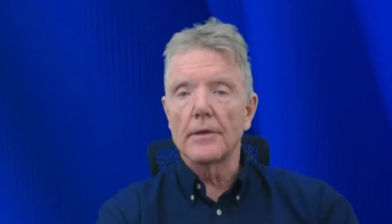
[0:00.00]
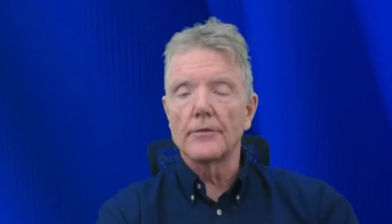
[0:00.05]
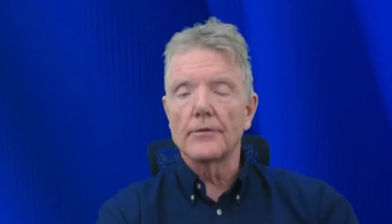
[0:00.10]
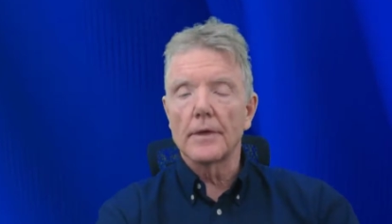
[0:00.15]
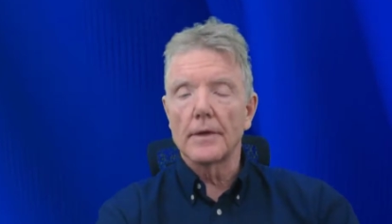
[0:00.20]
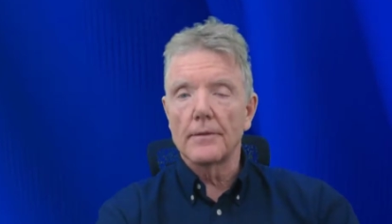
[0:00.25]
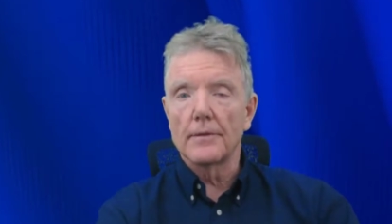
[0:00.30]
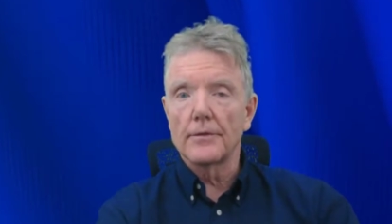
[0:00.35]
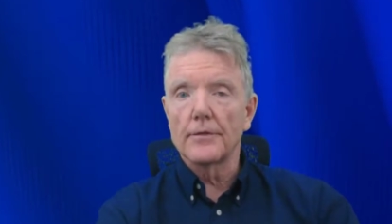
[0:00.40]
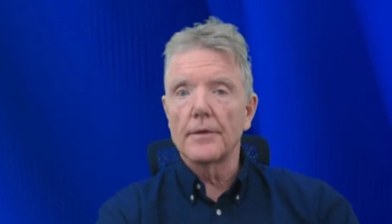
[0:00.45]

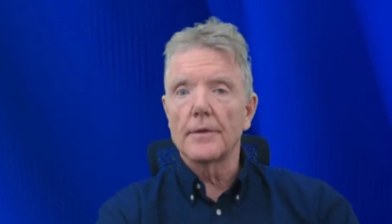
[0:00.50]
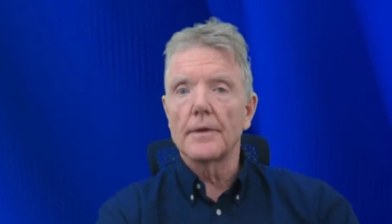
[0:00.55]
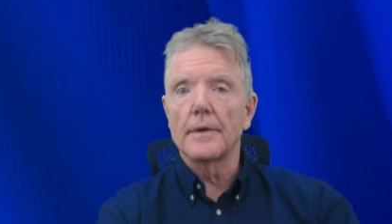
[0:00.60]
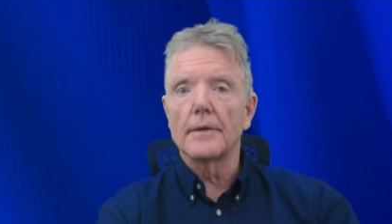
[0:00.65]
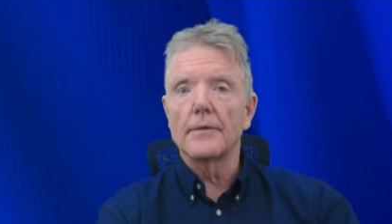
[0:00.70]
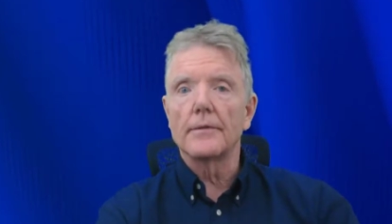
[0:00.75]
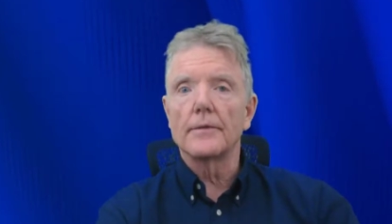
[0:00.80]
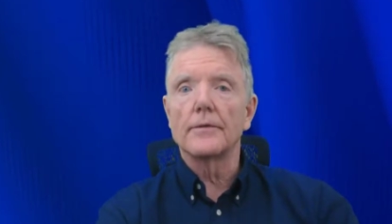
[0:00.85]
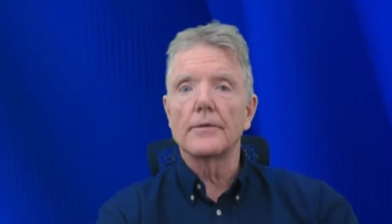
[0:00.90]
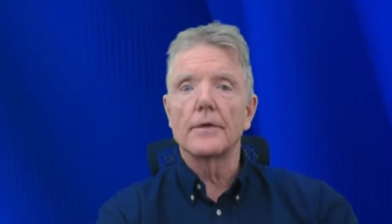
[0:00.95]

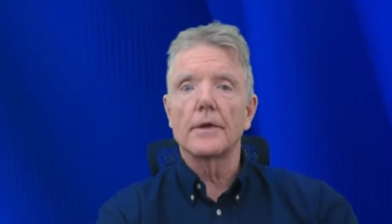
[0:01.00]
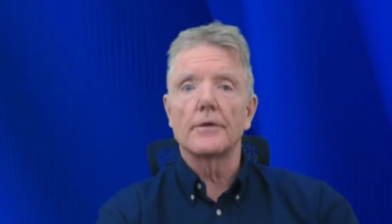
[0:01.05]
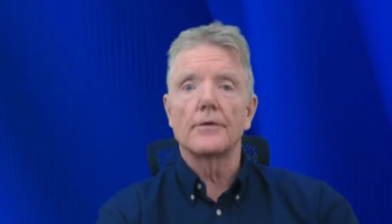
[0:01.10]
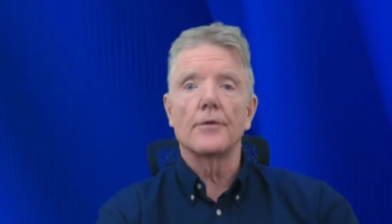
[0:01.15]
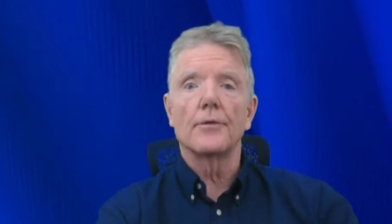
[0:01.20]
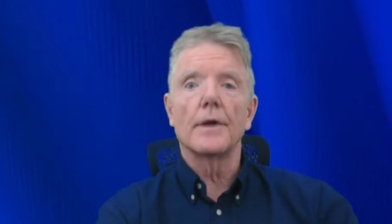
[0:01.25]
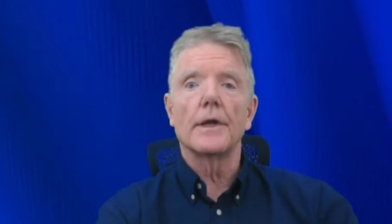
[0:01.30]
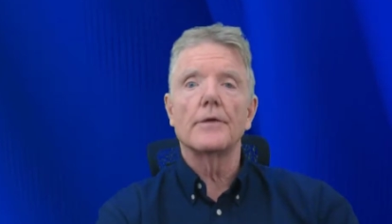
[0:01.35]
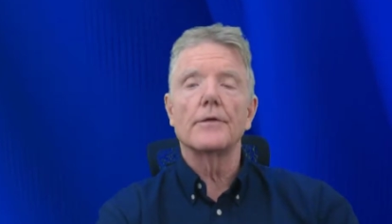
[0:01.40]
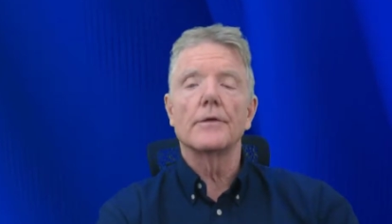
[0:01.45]
certain
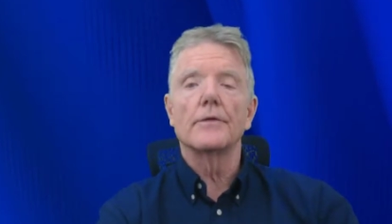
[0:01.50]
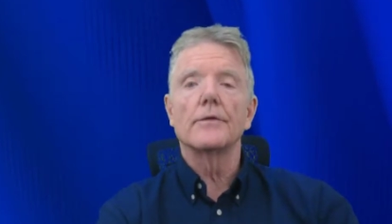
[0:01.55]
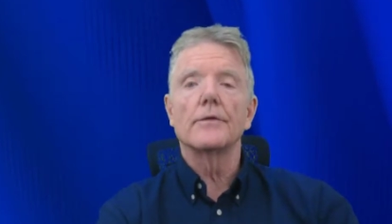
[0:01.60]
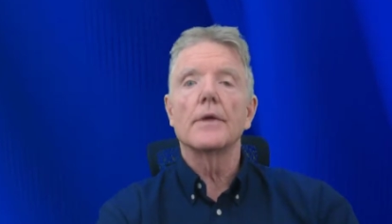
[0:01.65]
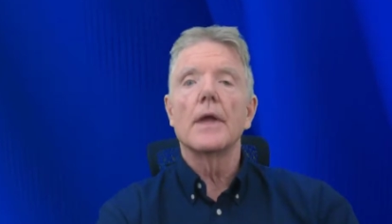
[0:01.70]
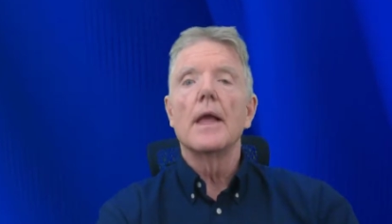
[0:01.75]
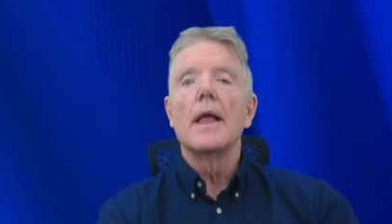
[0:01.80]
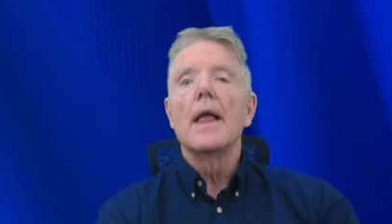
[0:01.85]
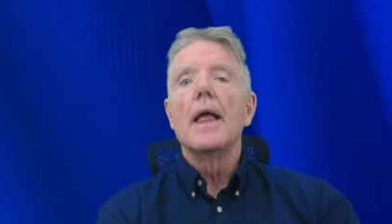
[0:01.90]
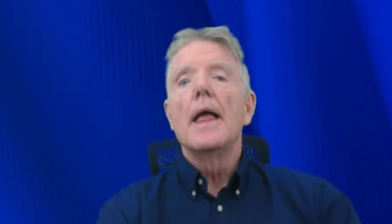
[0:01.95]

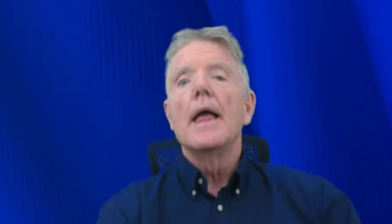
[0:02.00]
situations.